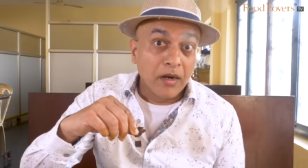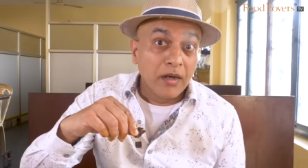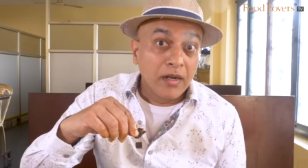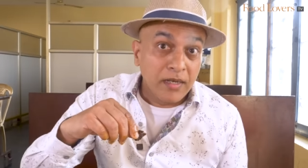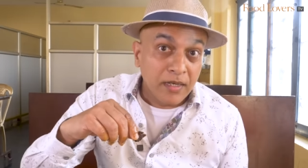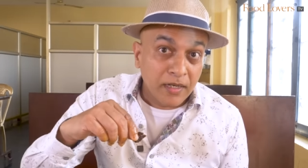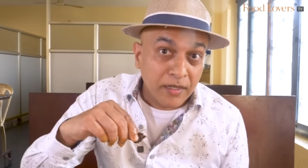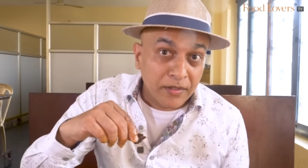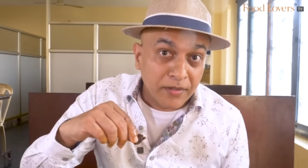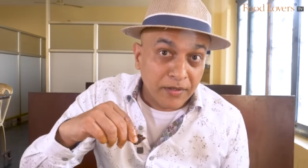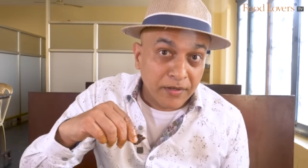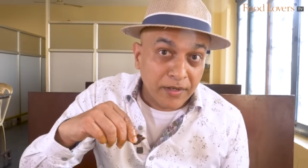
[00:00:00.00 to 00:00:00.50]

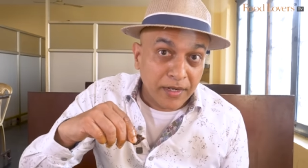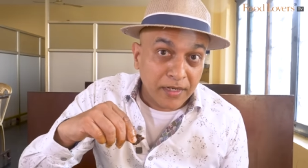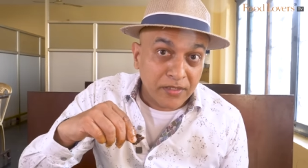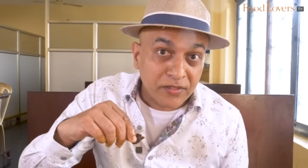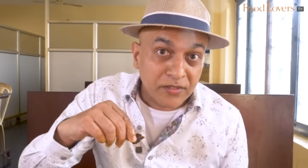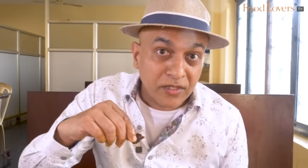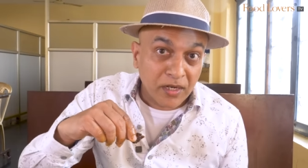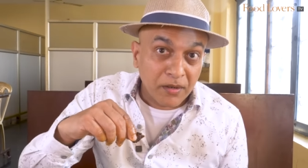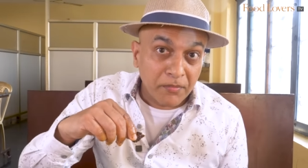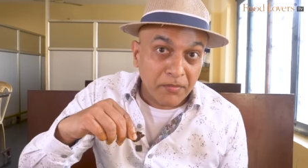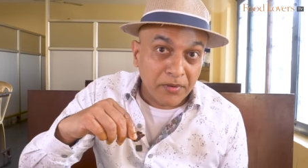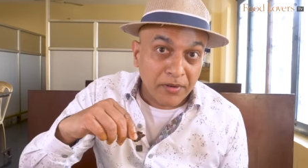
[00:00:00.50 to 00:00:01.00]
earlier the
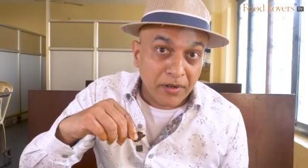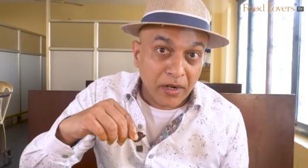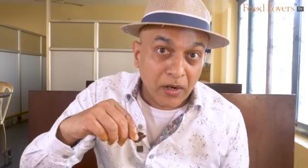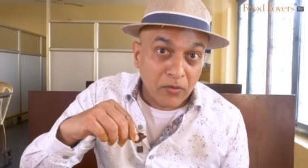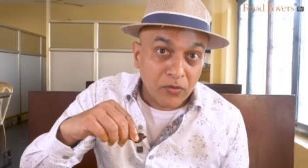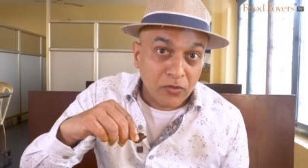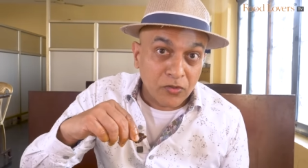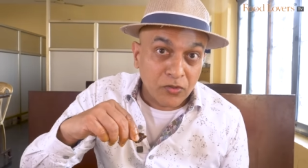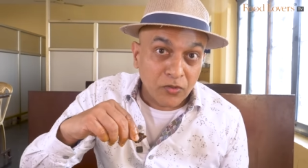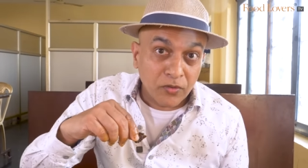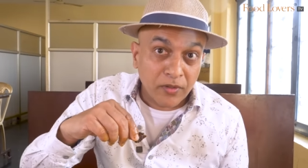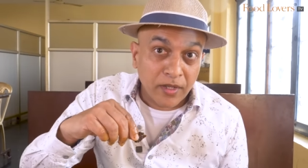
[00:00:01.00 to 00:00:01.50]
next time
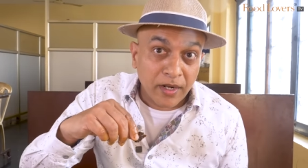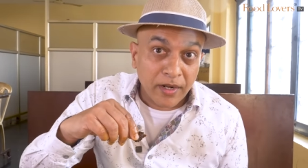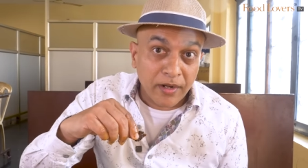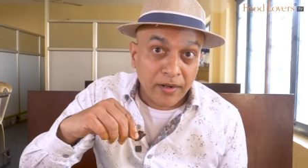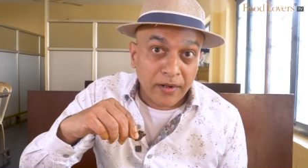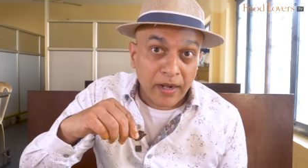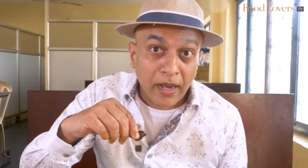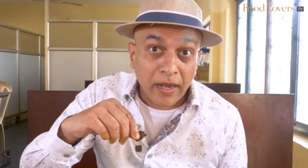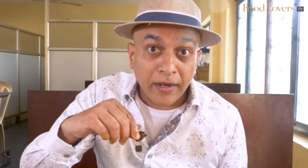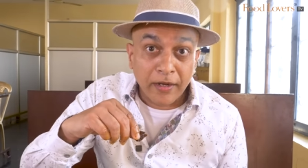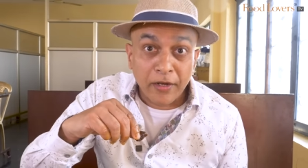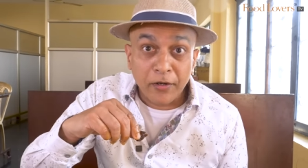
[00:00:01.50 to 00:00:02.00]
around so
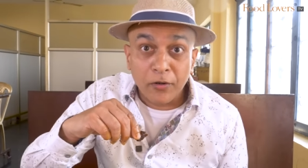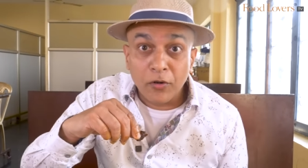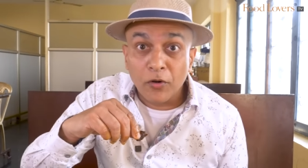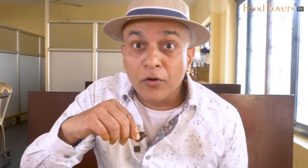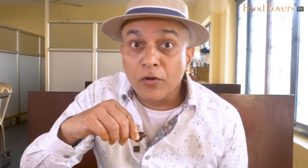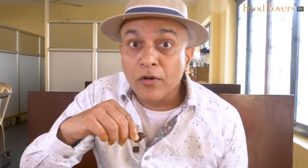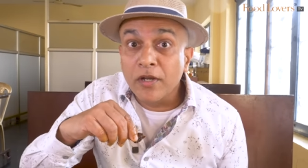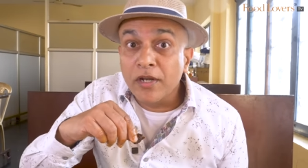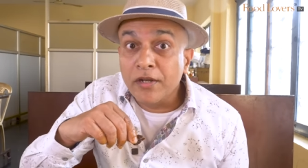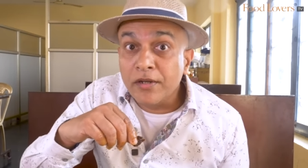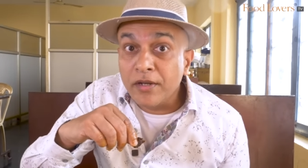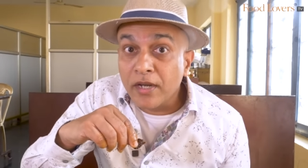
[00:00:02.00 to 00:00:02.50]
that I can not
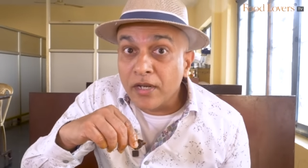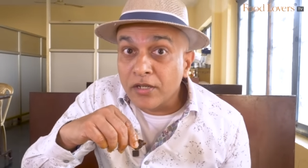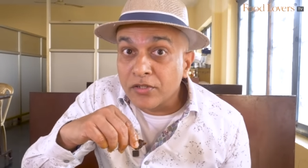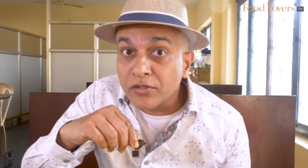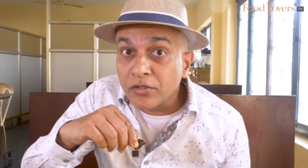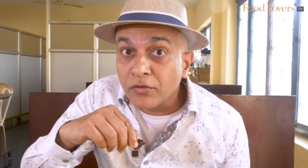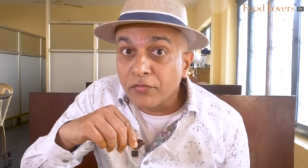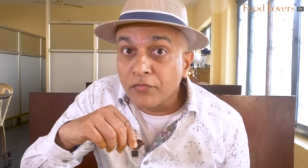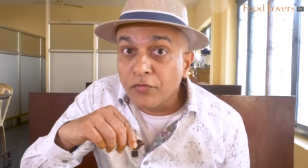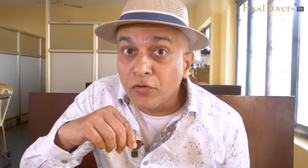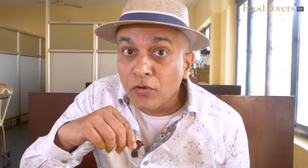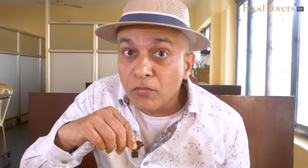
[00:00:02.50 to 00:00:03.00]
only
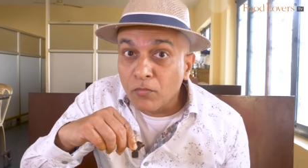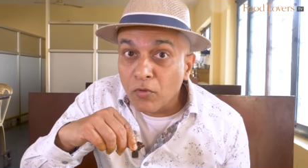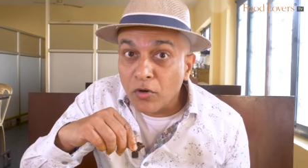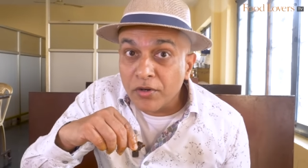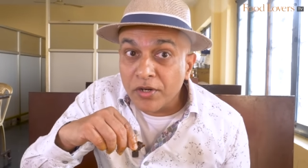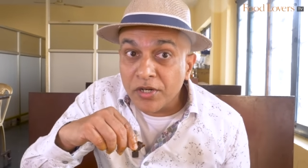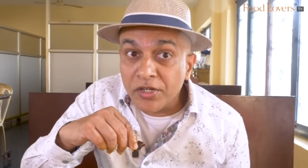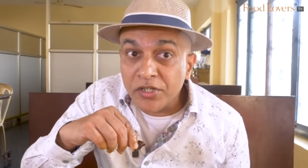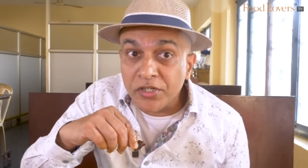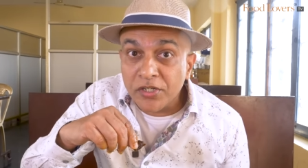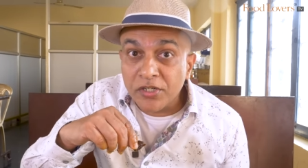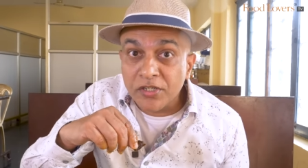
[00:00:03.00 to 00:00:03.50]
taste a few more
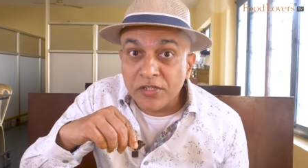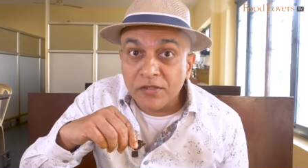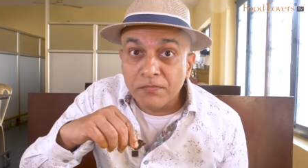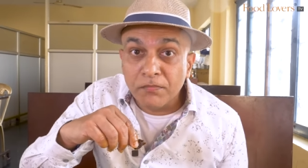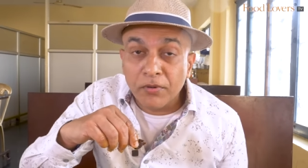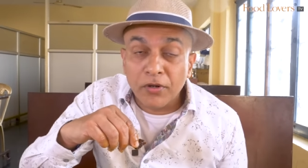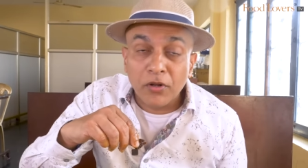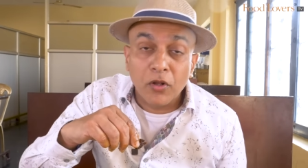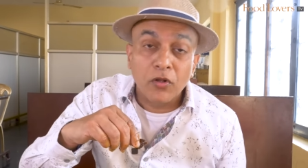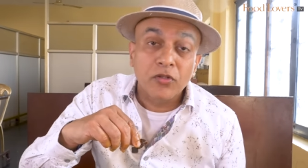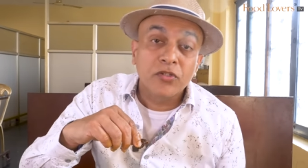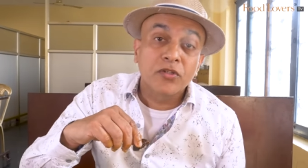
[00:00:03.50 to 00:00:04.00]
dishes
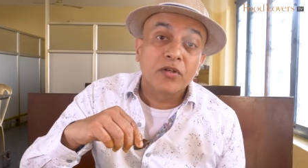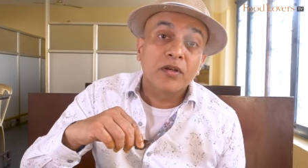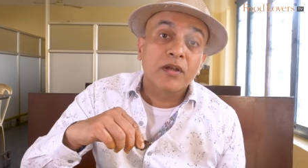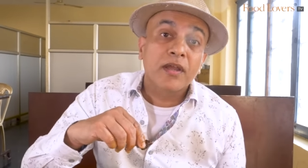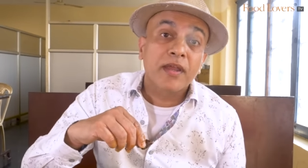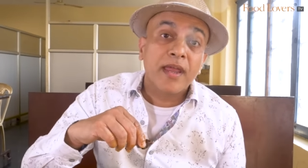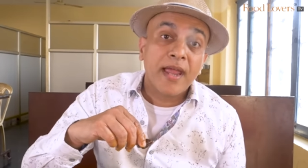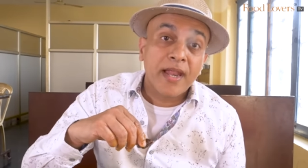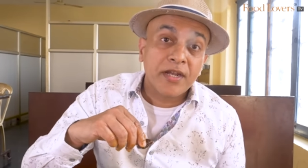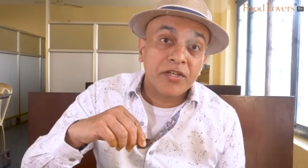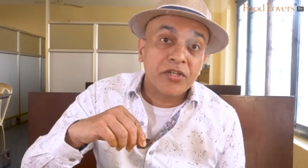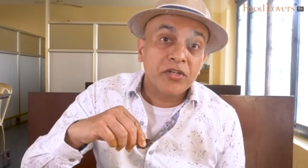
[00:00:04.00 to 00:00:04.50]
but also
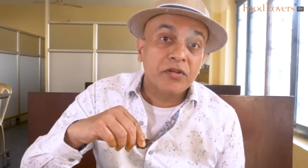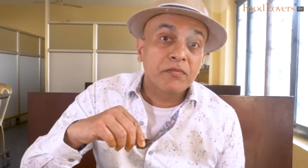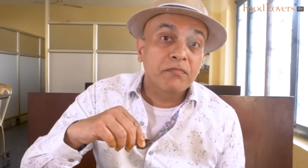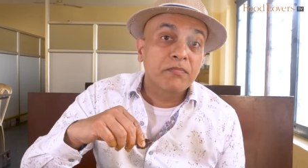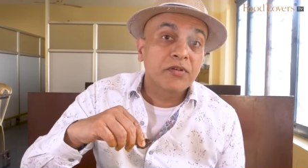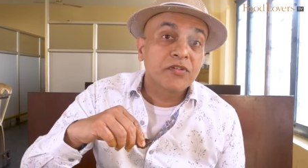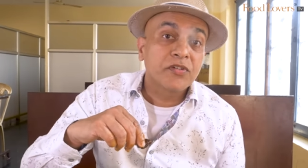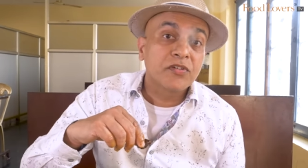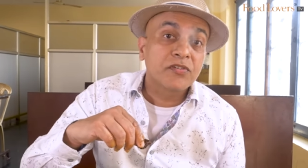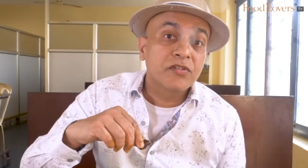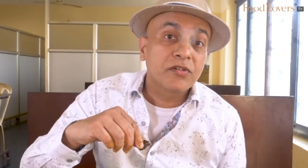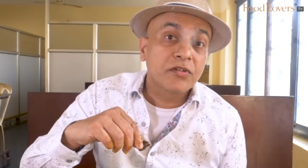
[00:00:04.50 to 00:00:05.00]
catch
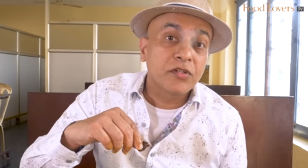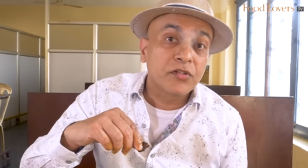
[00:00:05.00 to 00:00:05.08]
Missus